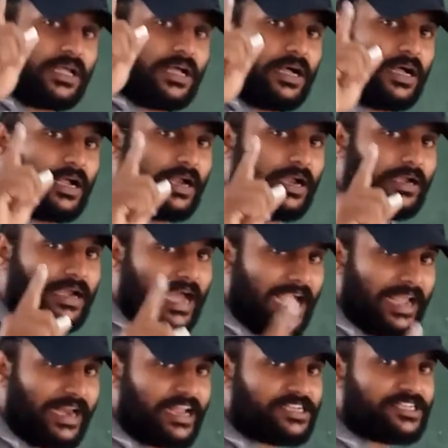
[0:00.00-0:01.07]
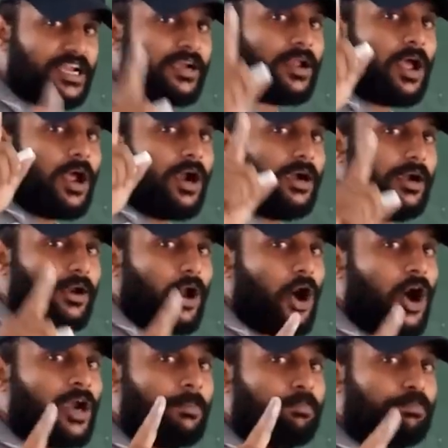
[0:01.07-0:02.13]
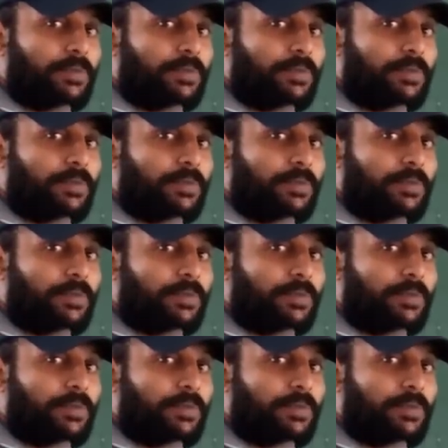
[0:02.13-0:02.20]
A direction drawn